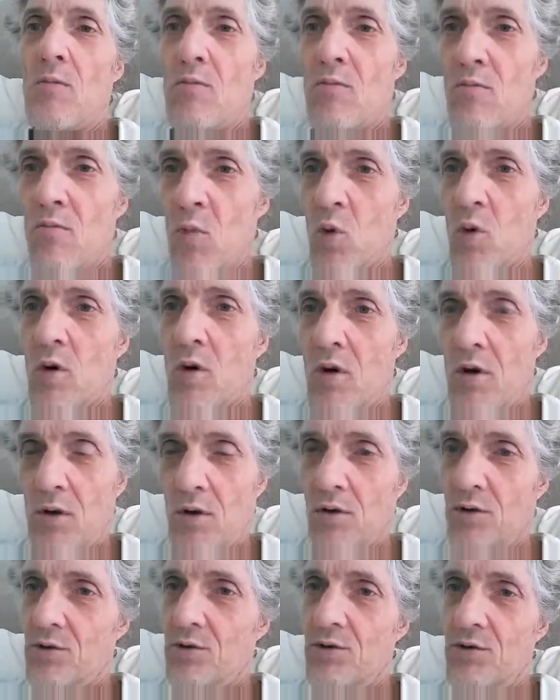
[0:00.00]
more
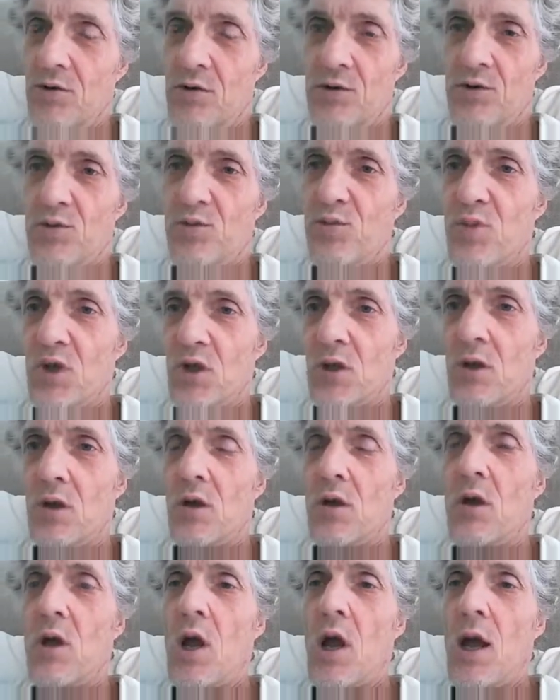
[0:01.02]
oxygen is
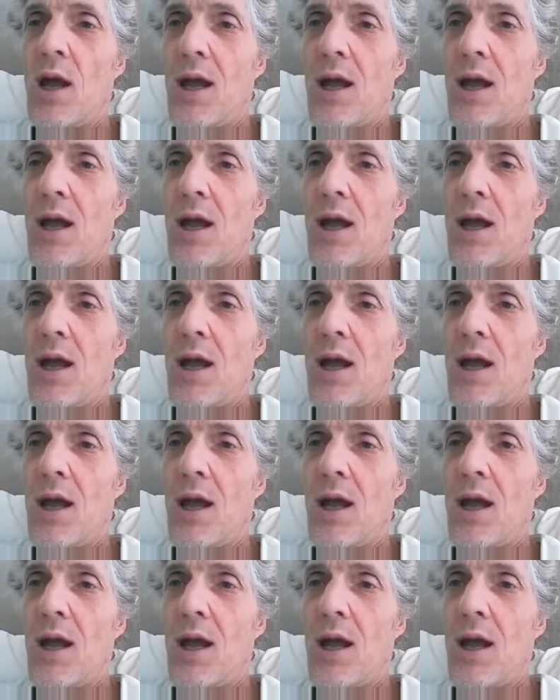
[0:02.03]
being